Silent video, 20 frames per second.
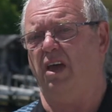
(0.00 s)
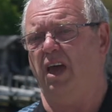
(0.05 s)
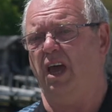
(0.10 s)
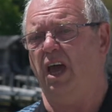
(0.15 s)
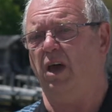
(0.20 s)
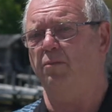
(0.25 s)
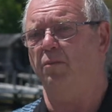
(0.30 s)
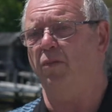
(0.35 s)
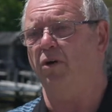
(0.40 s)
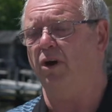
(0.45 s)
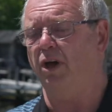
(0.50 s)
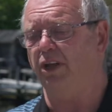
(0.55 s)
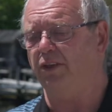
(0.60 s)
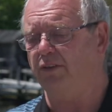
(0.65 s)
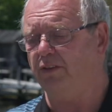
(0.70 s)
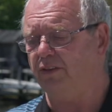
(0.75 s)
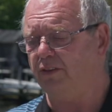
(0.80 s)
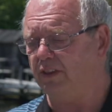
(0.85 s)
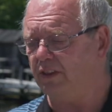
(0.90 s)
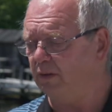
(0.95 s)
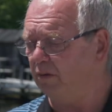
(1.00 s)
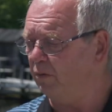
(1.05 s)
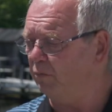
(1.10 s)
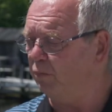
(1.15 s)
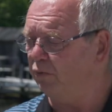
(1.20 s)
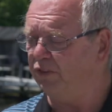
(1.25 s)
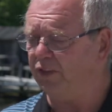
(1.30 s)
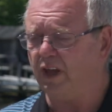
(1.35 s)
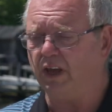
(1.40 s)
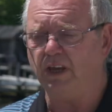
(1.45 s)
and my
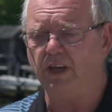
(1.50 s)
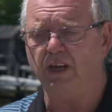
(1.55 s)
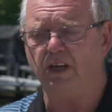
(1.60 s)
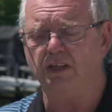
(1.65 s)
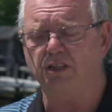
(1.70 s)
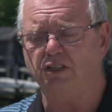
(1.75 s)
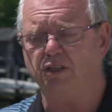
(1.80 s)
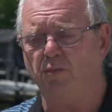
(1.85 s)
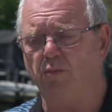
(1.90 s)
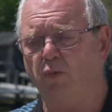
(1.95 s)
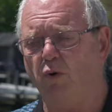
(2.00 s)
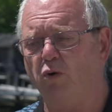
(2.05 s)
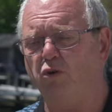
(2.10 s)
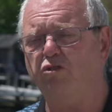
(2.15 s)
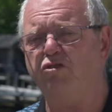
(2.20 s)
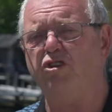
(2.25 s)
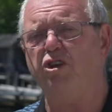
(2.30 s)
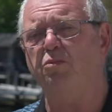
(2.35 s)
thinking is the most